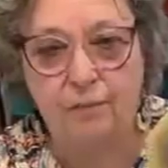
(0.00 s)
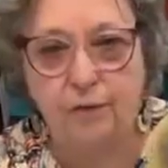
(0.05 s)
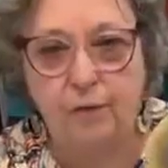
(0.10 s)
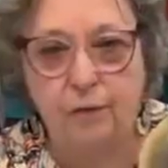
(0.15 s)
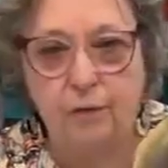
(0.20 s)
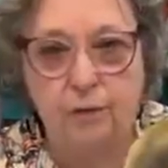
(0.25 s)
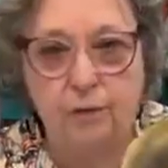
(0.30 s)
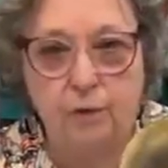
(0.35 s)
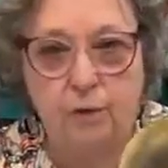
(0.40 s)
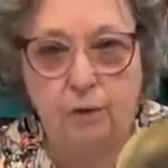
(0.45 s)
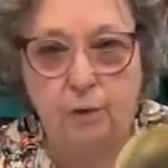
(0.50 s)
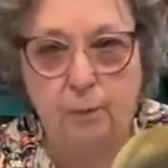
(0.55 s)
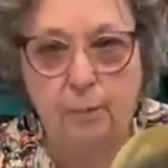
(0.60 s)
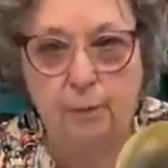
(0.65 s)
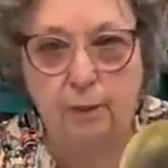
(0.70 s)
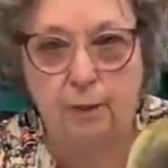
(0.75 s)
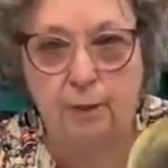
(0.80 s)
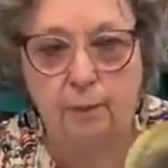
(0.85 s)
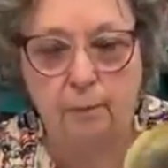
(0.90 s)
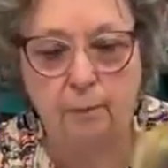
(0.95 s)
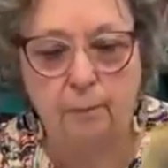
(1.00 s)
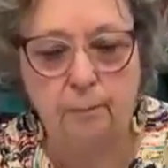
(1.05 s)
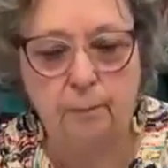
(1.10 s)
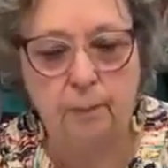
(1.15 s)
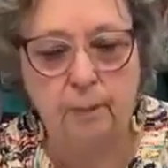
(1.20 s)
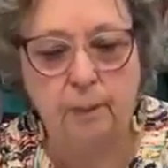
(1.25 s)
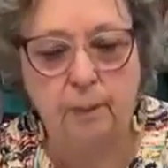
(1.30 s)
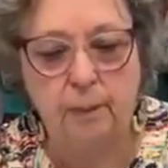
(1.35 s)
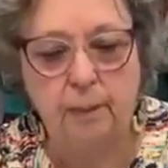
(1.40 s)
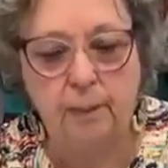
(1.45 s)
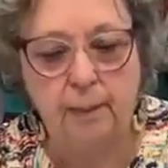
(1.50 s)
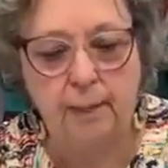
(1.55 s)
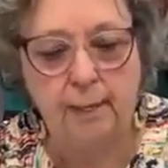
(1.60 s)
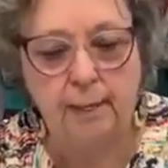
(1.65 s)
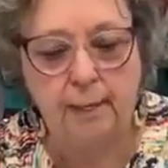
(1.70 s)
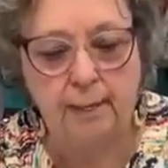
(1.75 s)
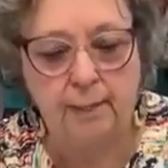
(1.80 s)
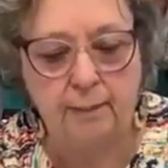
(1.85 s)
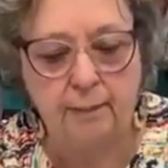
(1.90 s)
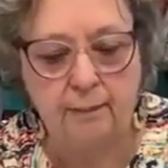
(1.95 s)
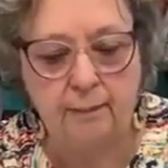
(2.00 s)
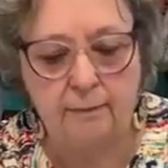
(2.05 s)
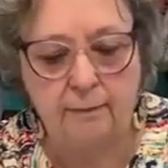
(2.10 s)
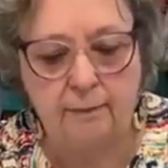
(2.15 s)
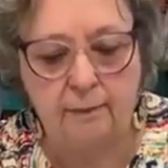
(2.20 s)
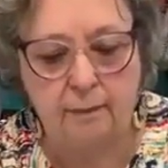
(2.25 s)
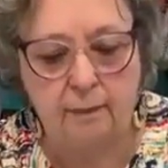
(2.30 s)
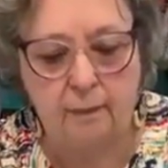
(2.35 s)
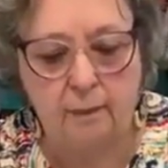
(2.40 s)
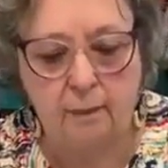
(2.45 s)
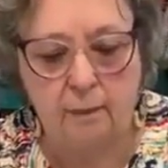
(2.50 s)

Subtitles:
felt on the bottom, and it's